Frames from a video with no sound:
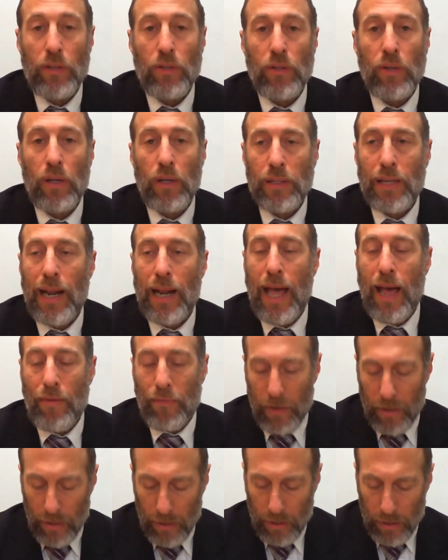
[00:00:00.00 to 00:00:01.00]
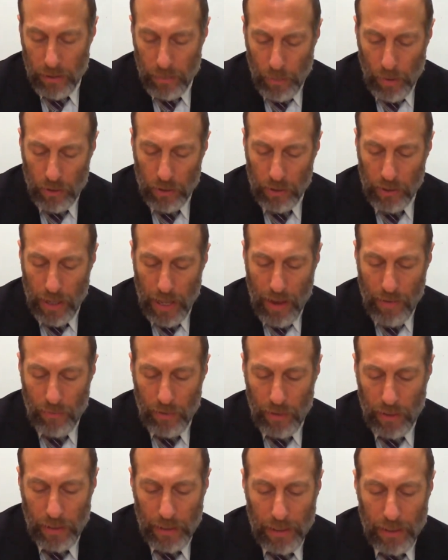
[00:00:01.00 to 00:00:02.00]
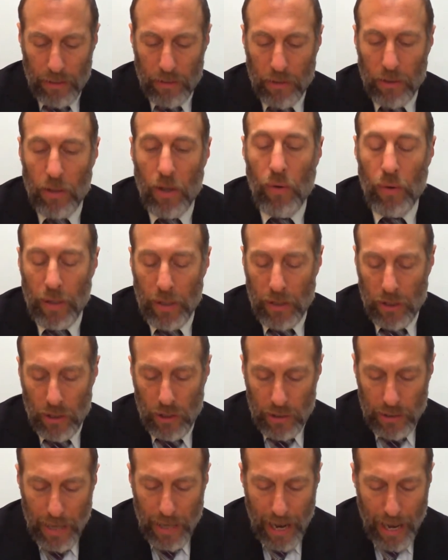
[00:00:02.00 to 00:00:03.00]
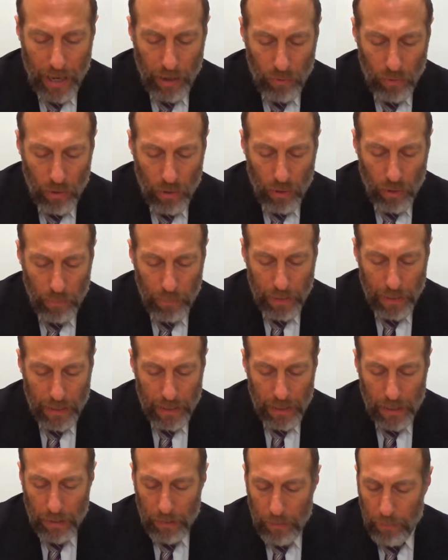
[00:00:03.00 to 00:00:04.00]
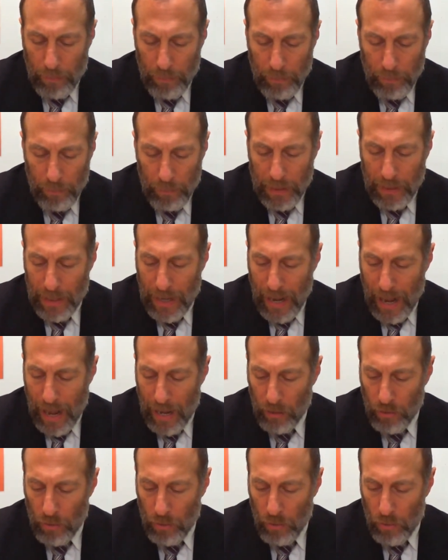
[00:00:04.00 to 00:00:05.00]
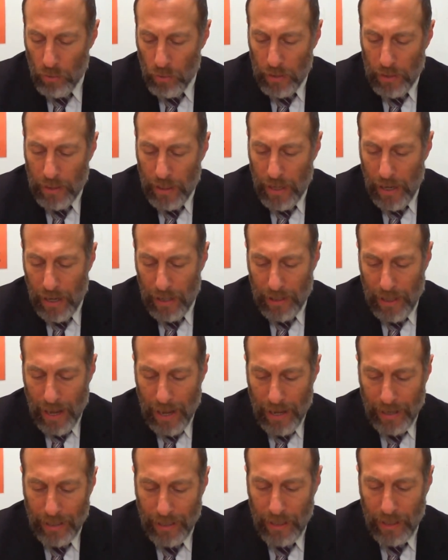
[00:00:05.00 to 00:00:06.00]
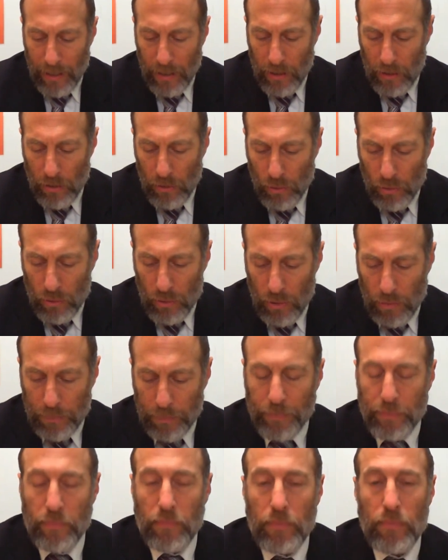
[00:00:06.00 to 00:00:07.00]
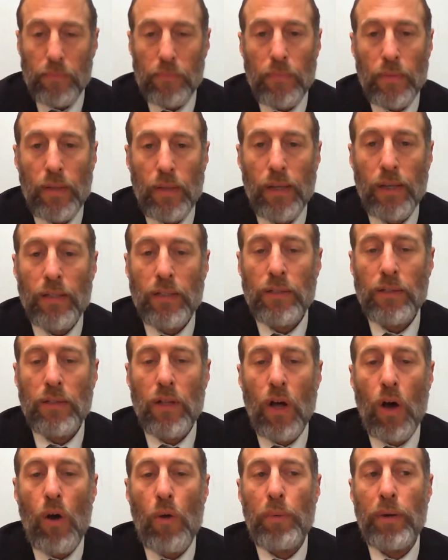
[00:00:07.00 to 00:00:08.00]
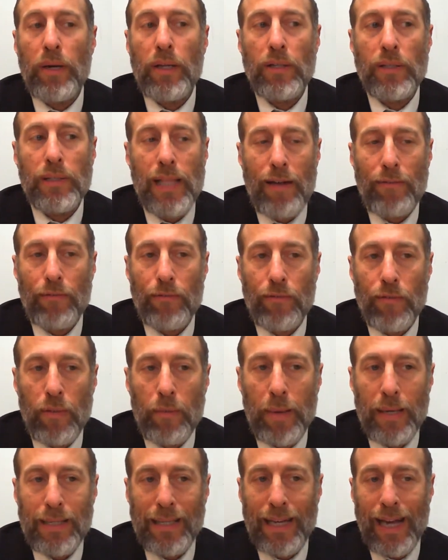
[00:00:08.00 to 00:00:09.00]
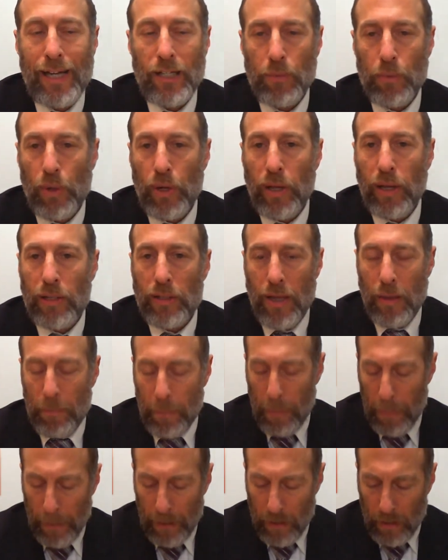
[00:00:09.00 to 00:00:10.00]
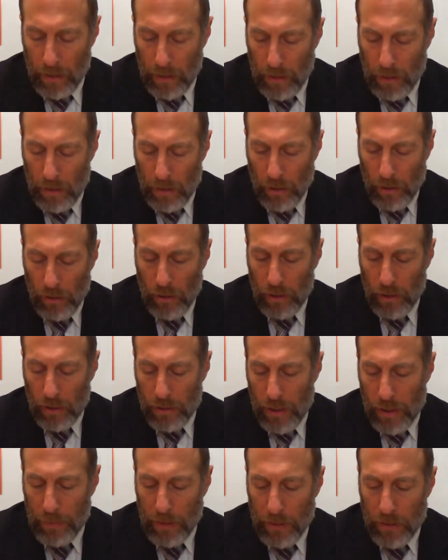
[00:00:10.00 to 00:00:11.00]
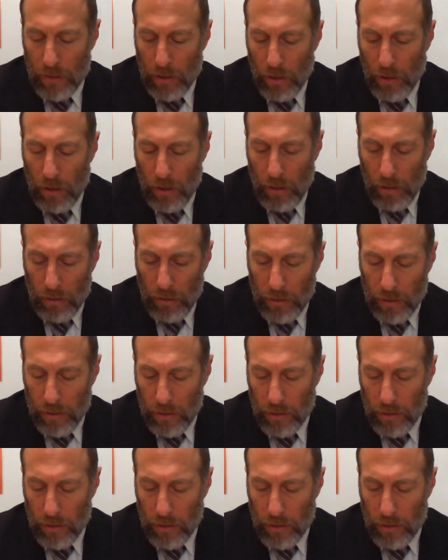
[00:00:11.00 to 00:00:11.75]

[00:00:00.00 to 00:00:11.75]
he's an Abd, he's a Pashut Abd. So lo ishtaira minayu elahi yanuktu. There's nobody's left from the Beis Chashmonoi except her, except this girl,